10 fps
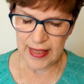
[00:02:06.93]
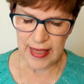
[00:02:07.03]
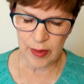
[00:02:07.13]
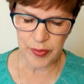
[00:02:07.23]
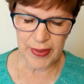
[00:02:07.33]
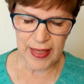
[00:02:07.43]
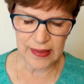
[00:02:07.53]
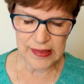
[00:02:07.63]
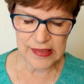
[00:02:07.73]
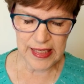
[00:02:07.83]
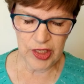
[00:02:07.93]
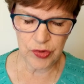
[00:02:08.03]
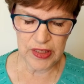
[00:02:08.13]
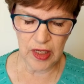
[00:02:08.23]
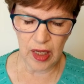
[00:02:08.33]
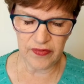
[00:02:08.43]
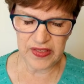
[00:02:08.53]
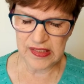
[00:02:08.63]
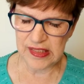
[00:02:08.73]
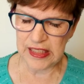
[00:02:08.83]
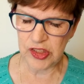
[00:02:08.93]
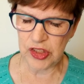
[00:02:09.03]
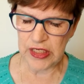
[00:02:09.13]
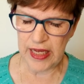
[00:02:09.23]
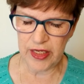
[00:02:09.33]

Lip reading: can proudly say you did all of these things today